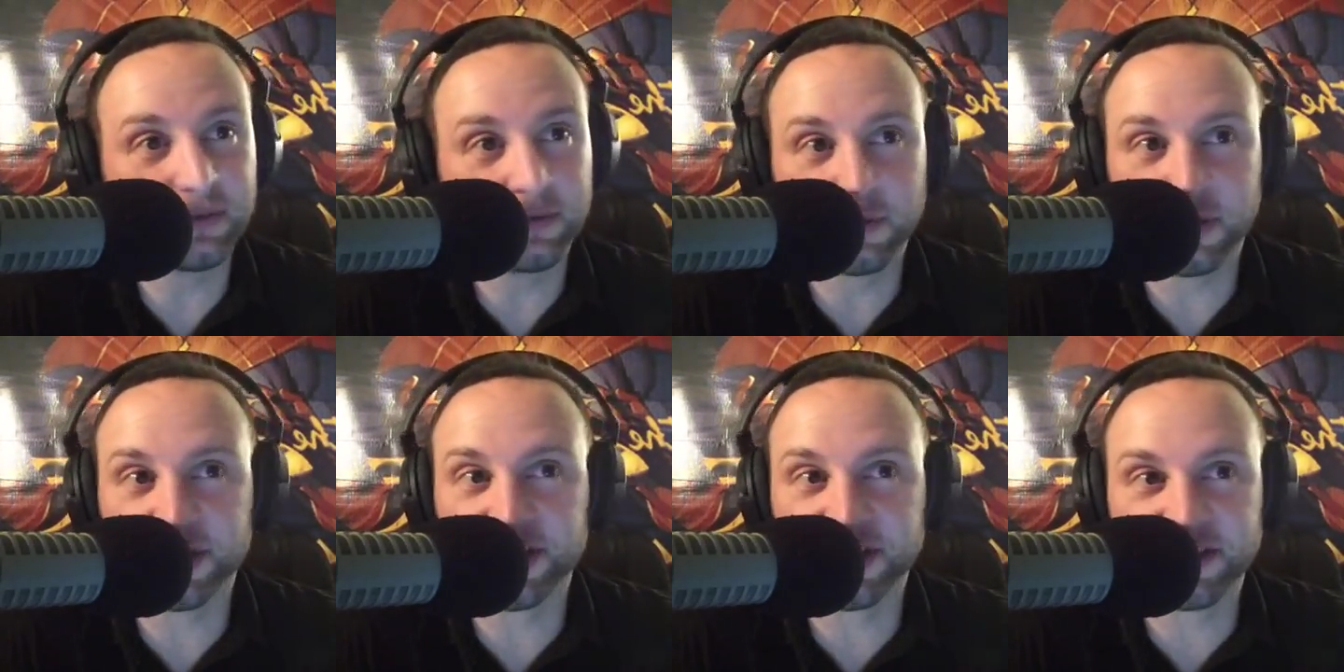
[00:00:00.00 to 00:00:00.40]

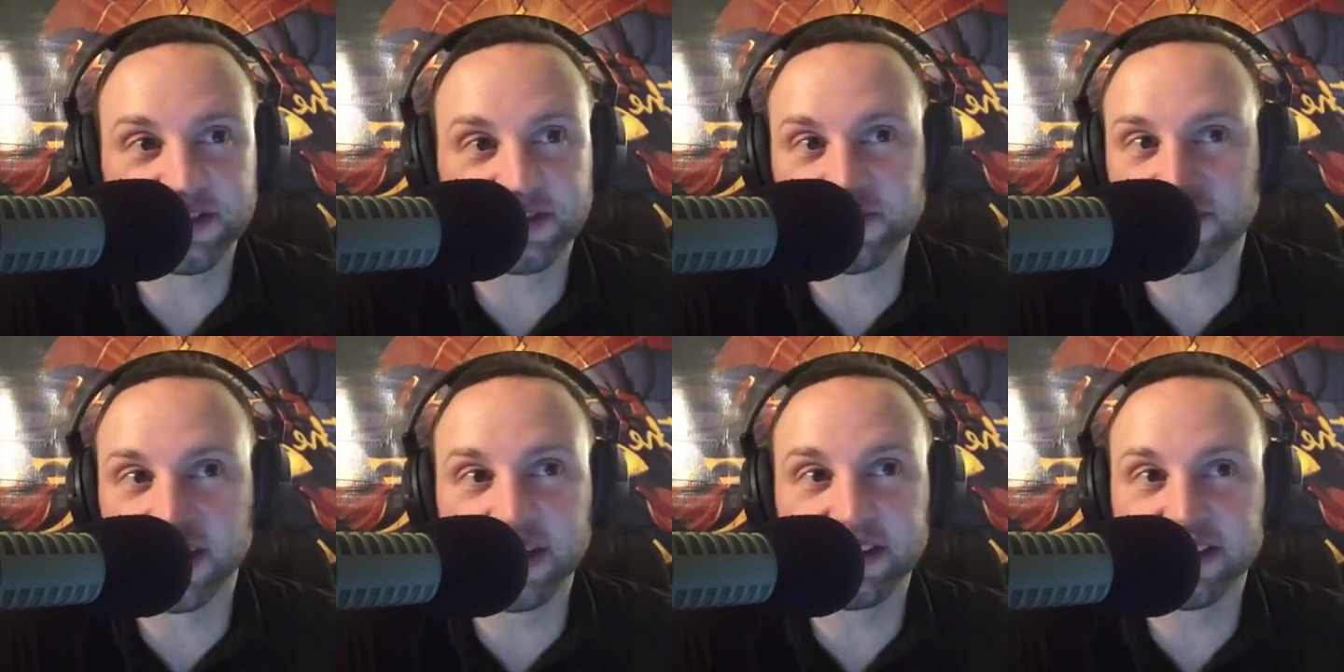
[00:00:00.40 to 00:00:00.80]
which
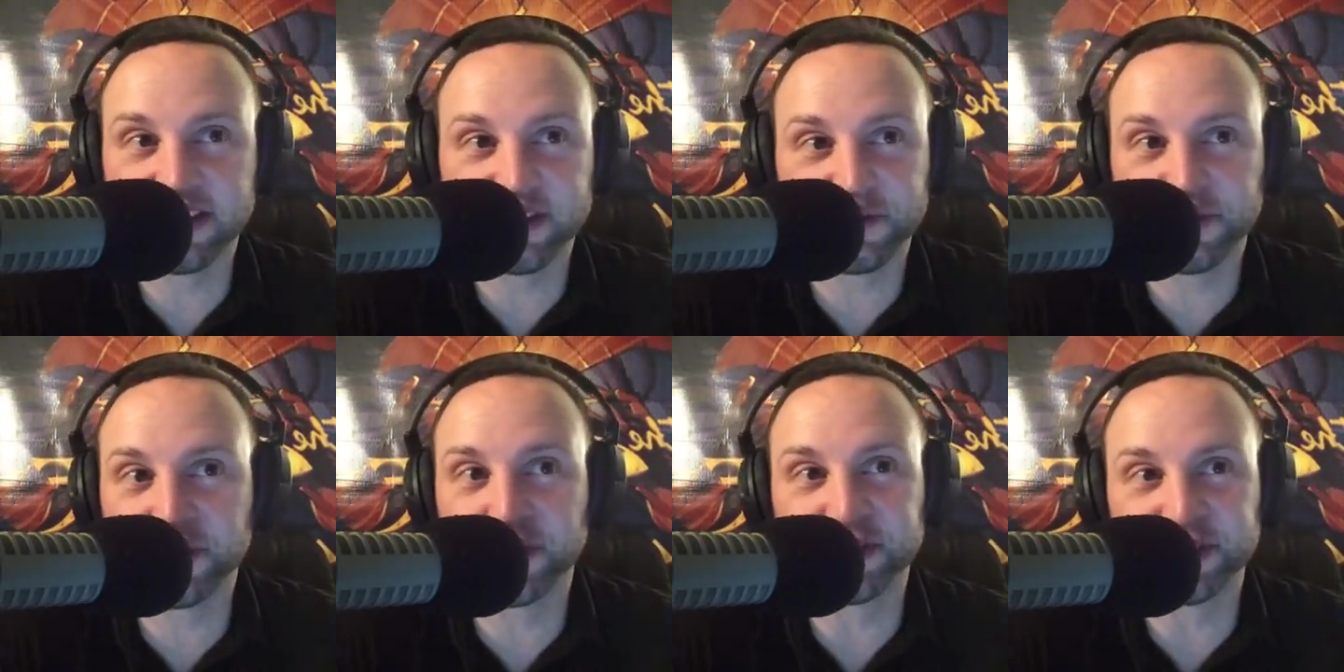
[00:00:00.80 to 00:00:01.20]
is very
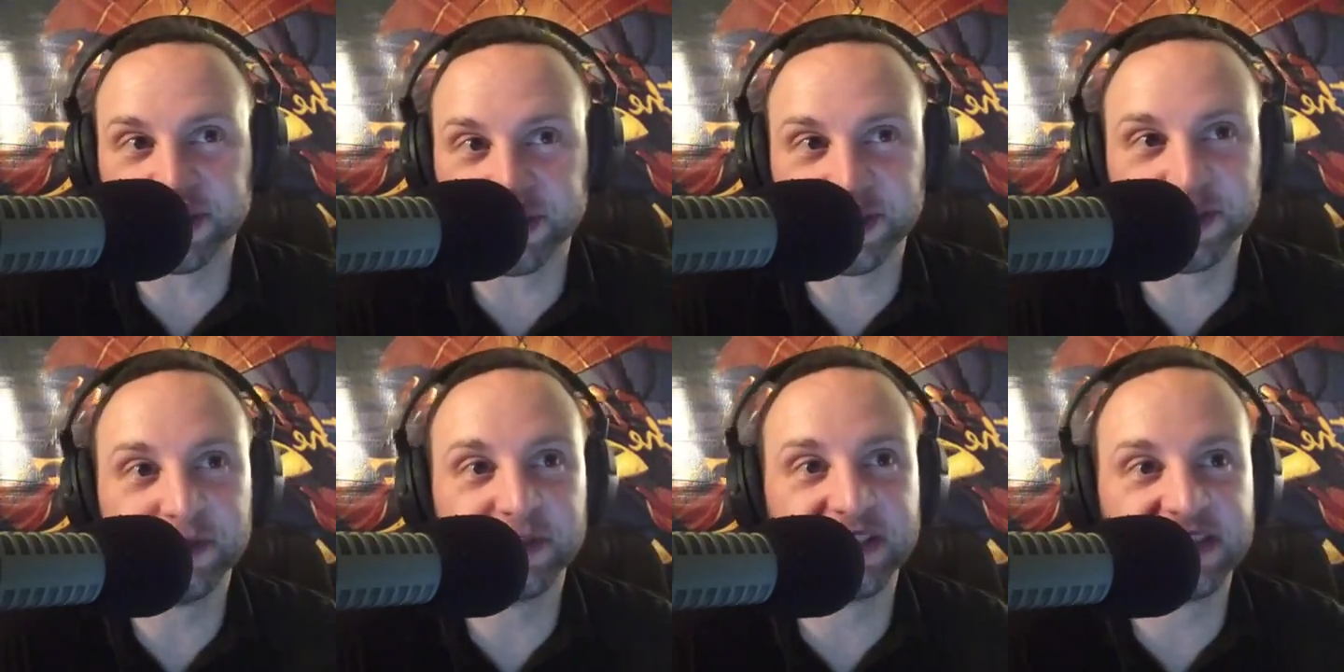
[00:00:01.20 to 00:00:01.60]
difficult to
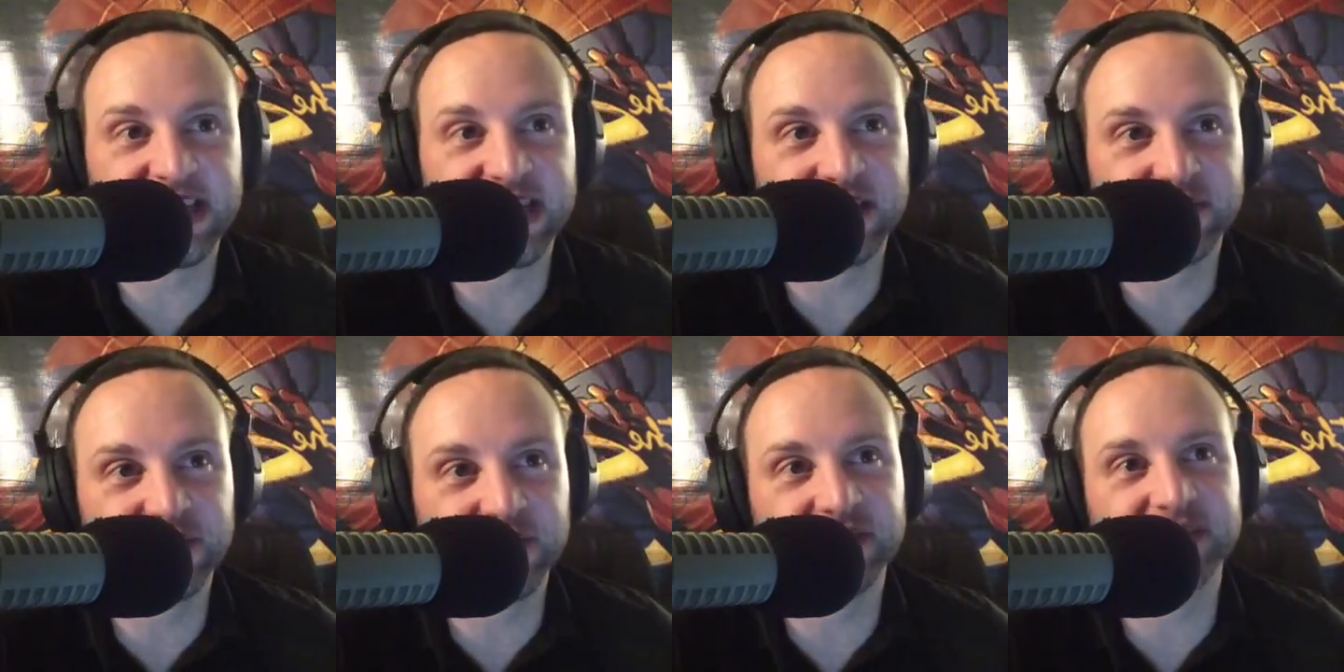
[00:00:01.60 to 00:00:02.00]
do because
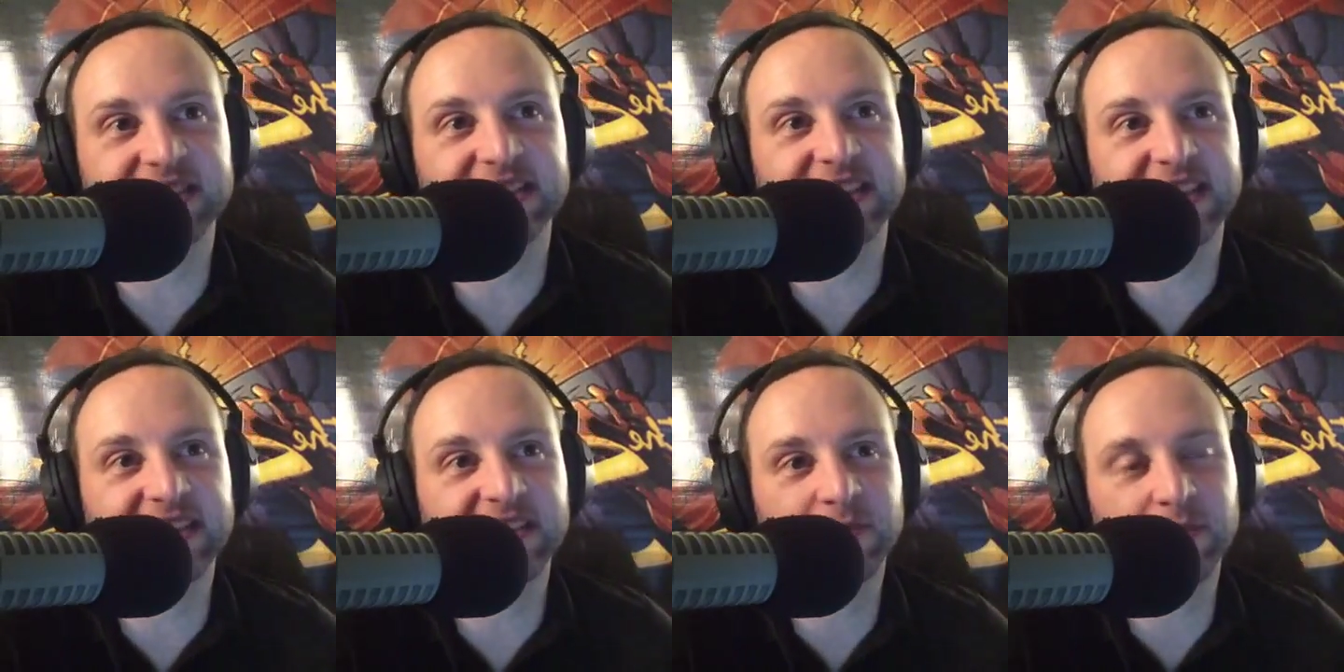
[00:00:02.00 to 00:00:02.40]
NFL
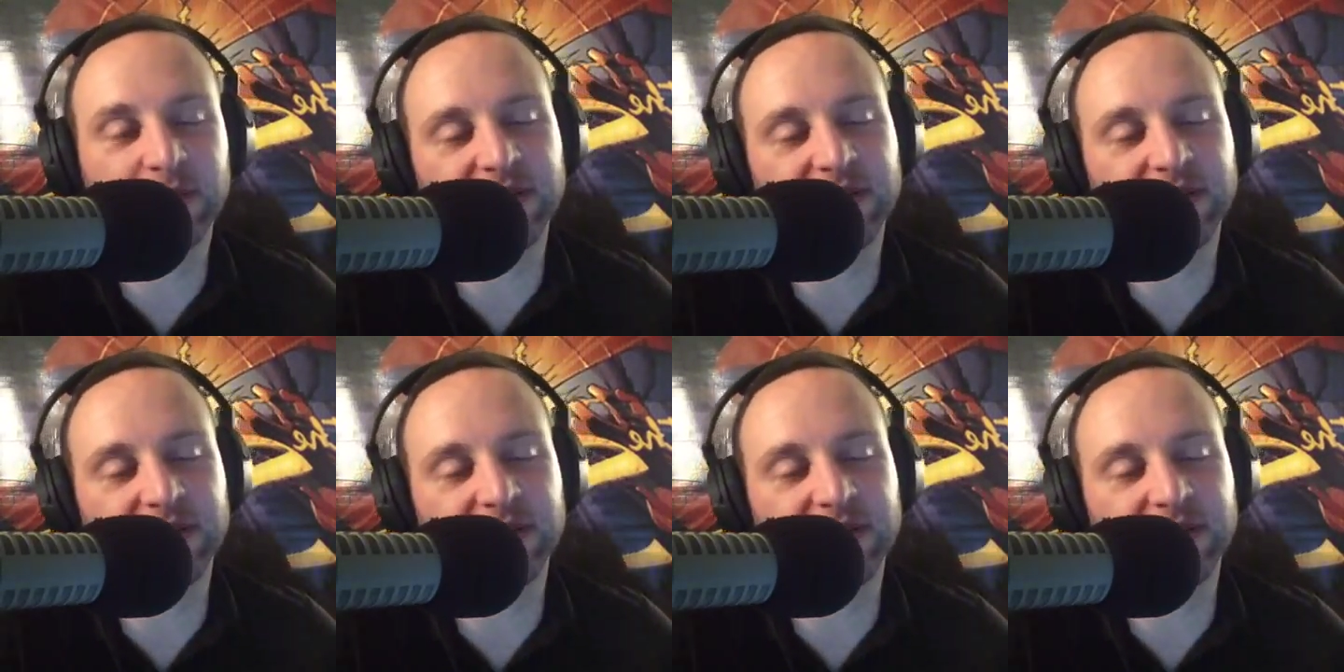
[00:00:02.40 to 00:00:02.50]
is like,